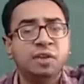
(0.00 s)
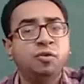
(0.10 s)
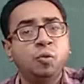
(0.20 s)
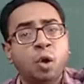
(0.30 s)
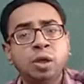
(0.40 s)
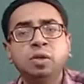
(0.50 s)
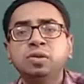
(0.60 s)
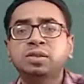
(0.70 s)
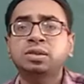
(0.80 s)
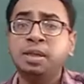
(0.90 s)
If you want to
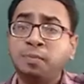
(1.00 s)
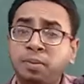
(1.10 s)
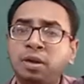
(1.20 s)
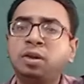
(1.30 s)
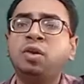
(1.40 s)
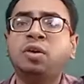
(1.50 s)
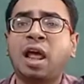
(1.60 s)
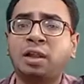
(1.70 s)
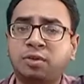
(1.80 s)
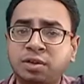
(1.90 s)
simplify your
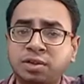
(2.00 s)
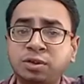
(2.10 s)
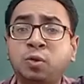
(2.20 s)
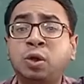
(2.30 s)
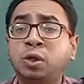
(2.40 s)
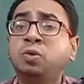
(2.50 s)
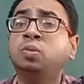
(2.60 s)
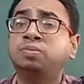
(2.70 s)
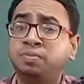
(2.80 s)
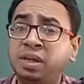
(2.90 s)
calculation, you want to
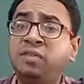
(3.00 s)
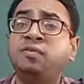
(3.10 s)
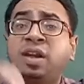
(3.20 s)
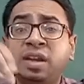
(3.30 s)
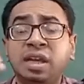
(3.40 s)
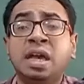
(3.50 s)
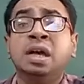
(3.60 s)
be very